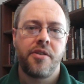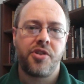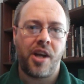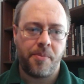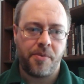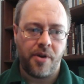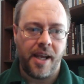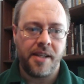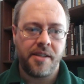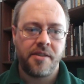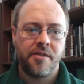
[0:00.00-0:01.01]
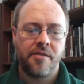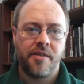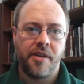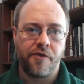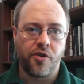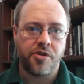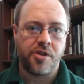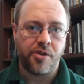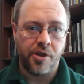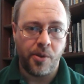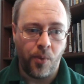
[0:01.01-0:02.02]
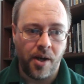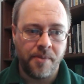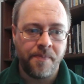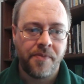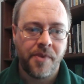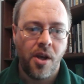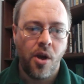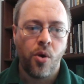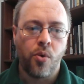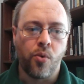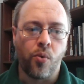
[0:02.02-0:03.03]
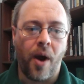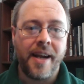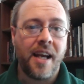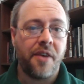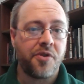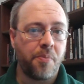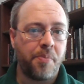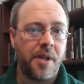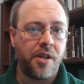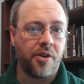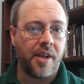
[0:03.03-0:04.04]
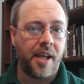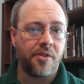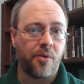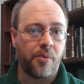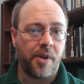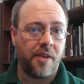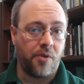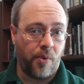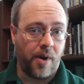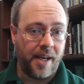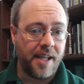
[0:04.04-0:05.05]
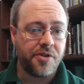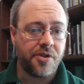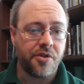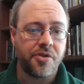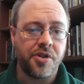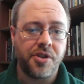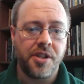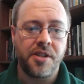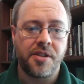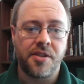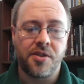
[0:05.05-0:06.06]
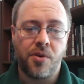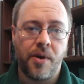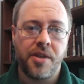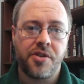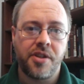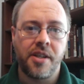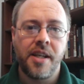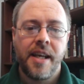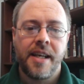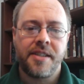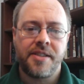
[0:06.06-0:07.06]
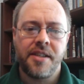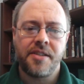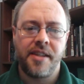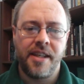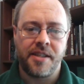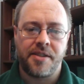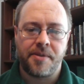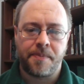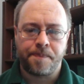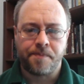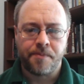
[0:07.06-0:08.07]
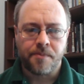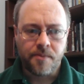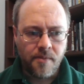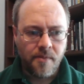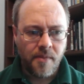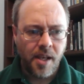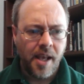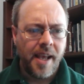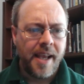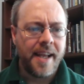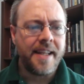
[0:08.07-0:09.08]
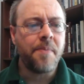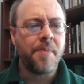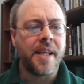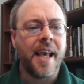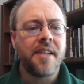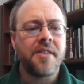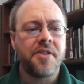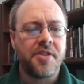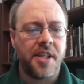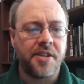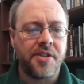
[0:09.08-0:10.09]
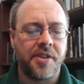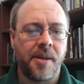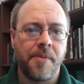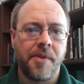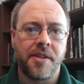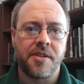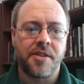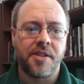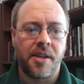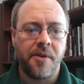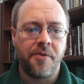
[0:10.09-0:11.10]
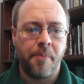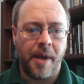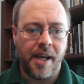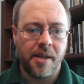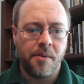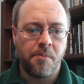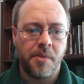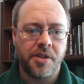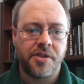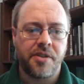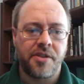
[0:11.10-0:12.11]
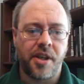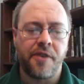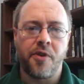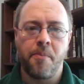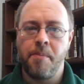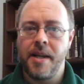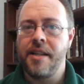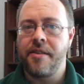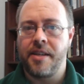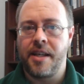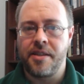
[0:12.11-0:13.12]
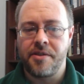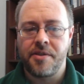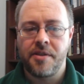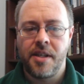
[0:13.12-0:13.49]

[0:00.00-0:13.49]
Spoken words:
chapter 8 and verse 31, right after Peter gave the right answer to Jesus' question, it says this, "And he began to teach them that the Son of Man must suffer many things,